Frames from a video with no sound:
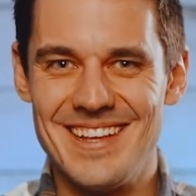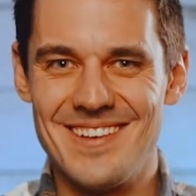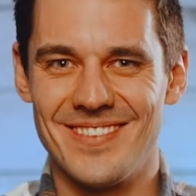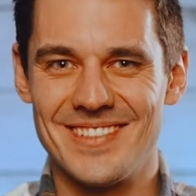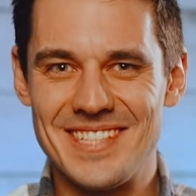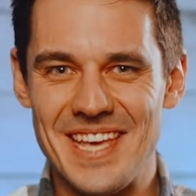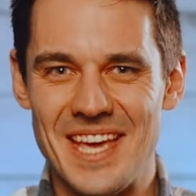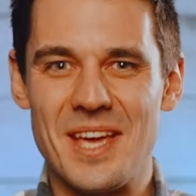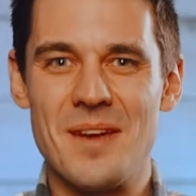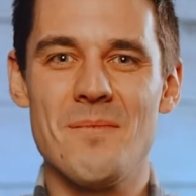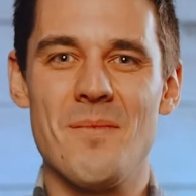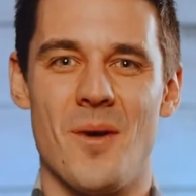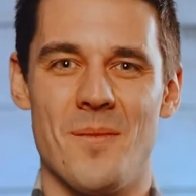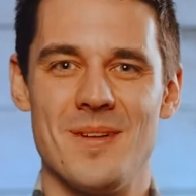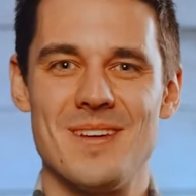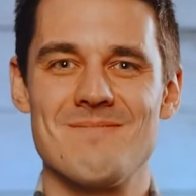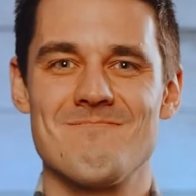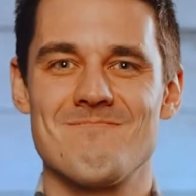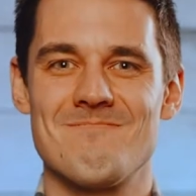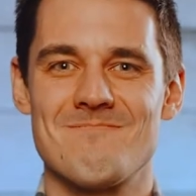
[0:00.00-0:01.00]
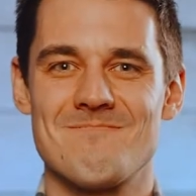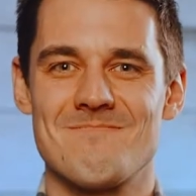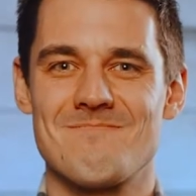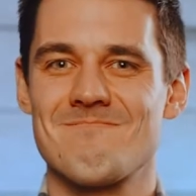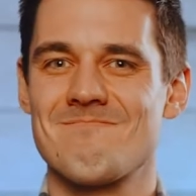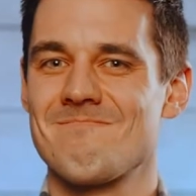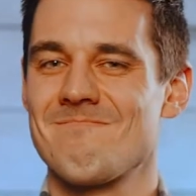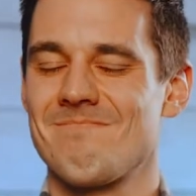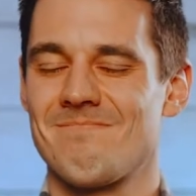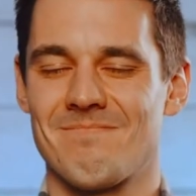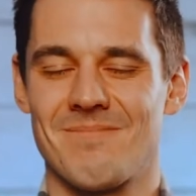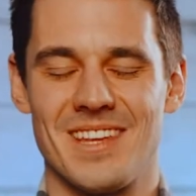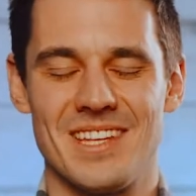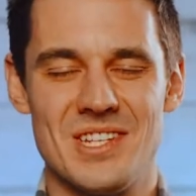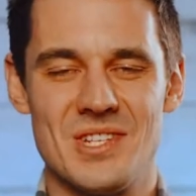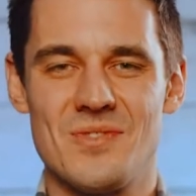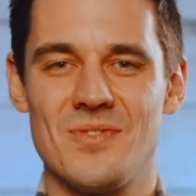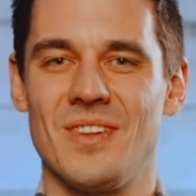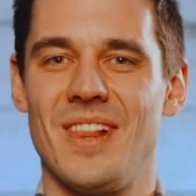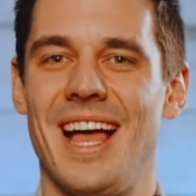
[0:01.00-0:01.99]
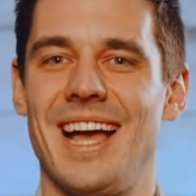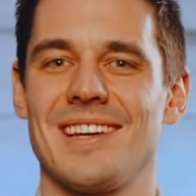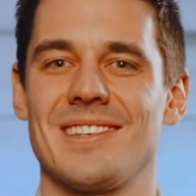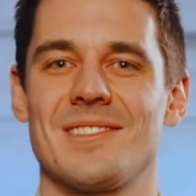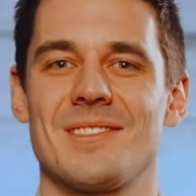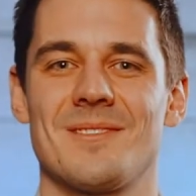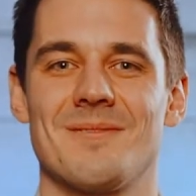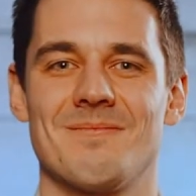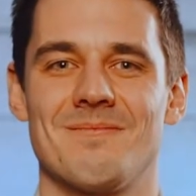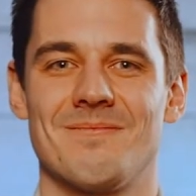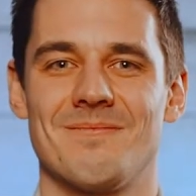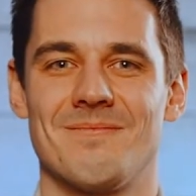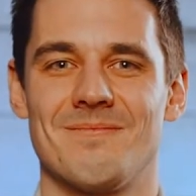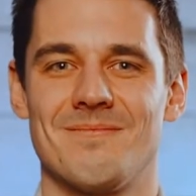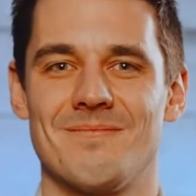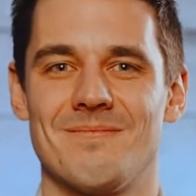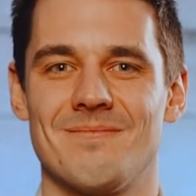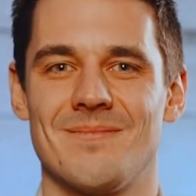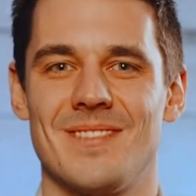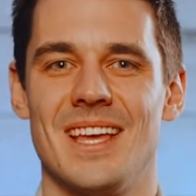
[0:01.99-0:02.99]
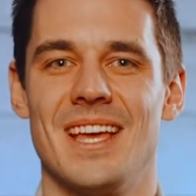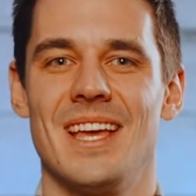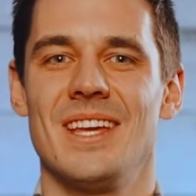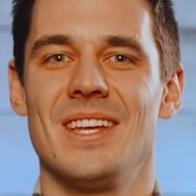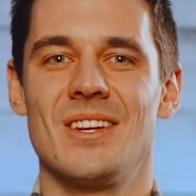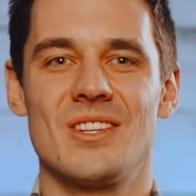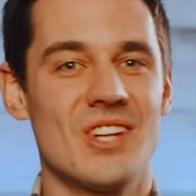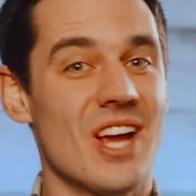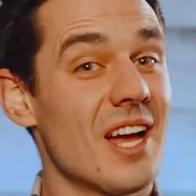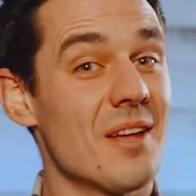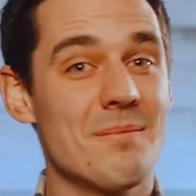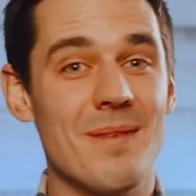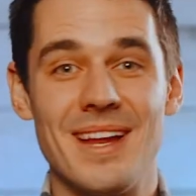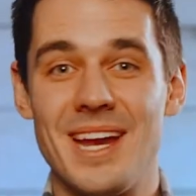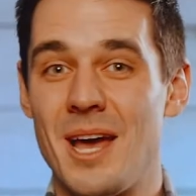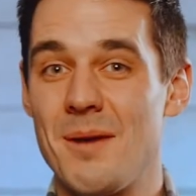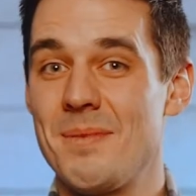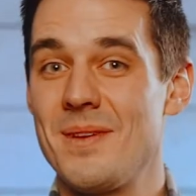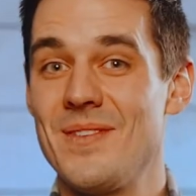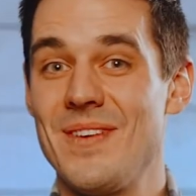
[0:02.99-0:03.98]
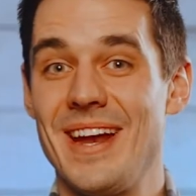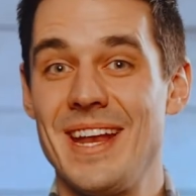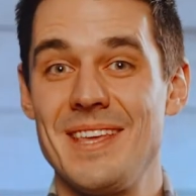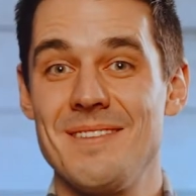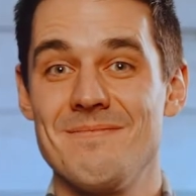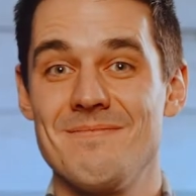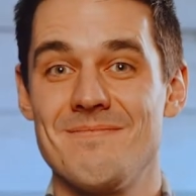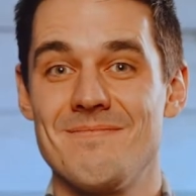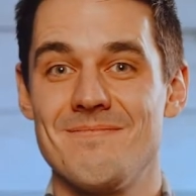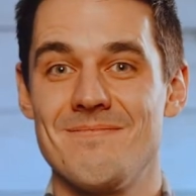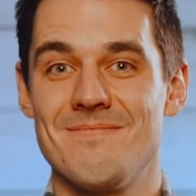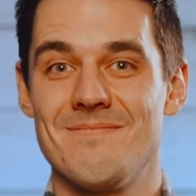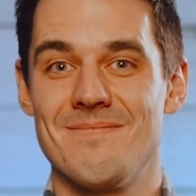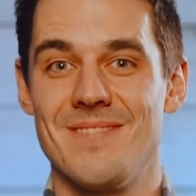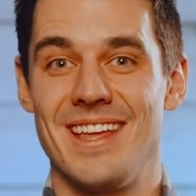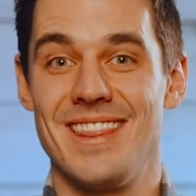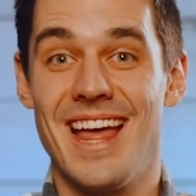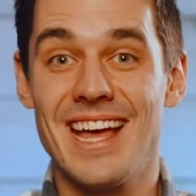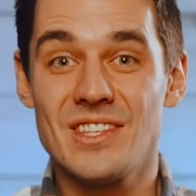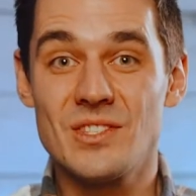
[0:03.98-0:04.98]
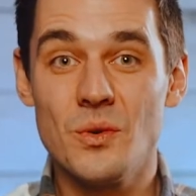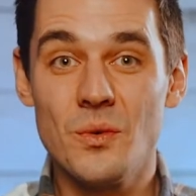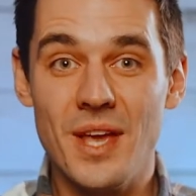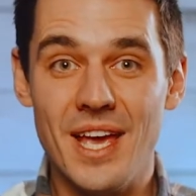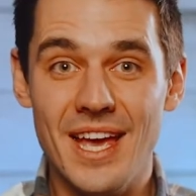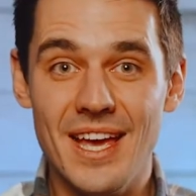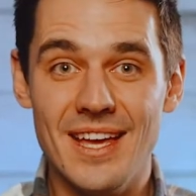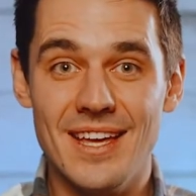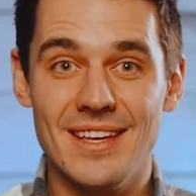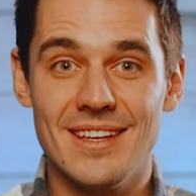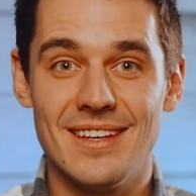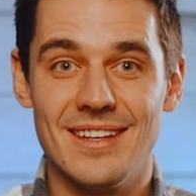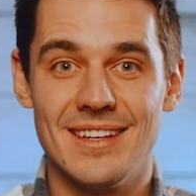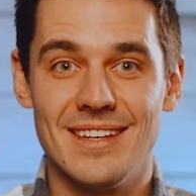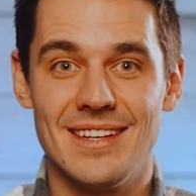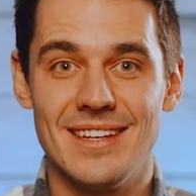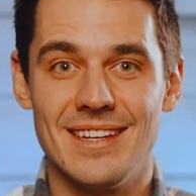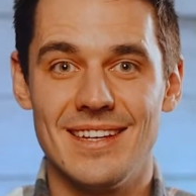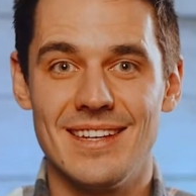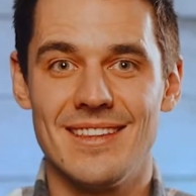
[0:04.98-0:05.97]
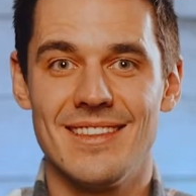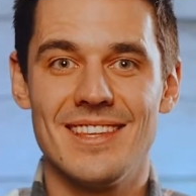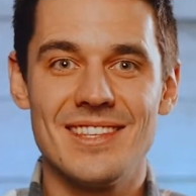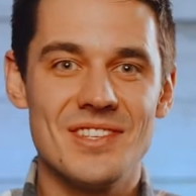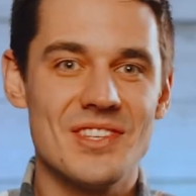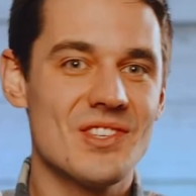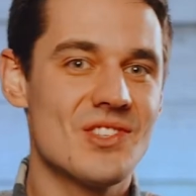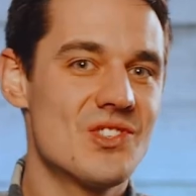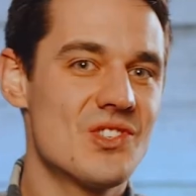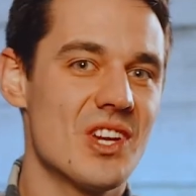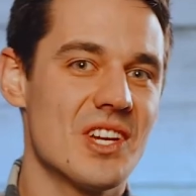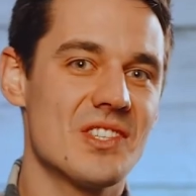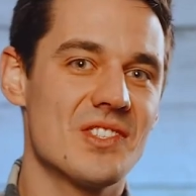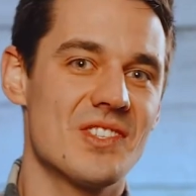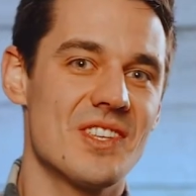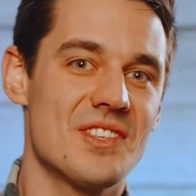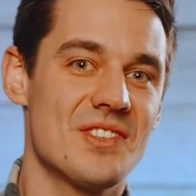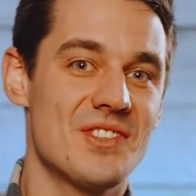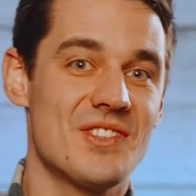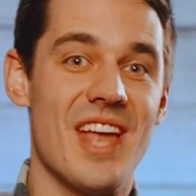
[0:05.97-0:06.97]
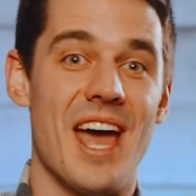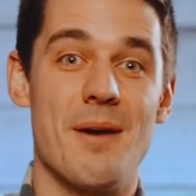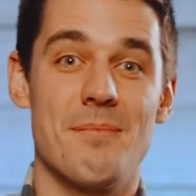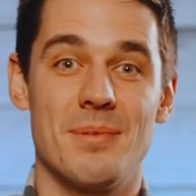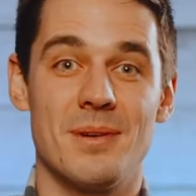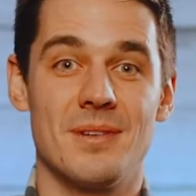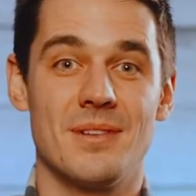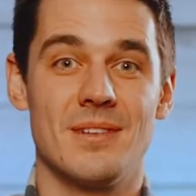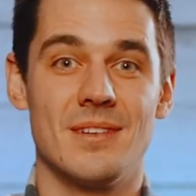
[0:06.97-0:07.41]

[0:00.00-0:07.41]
But take a moment and just relax. Your child might not be ready, and that's okay. This is just a step.